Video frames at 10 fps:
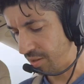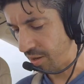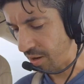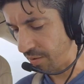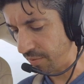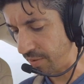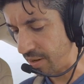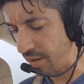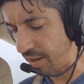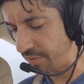
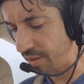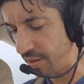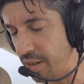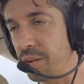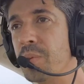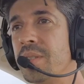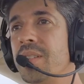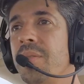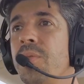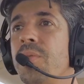Overfly left circuit
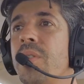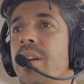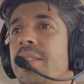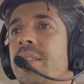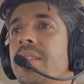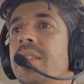17 right.